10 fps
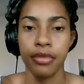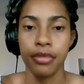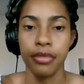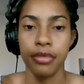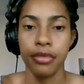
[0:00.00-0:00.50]

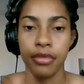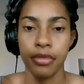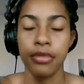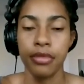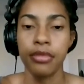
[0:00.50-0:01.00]

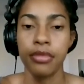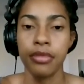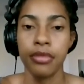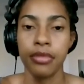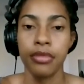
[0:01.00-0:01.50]

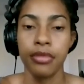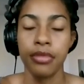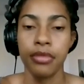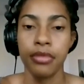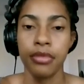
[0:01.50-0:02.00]

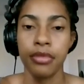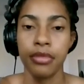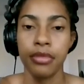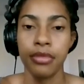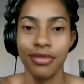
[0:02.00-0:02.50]

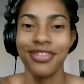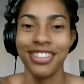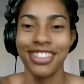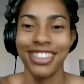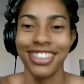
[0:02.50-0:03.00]

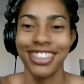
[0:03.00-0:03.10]
(silent)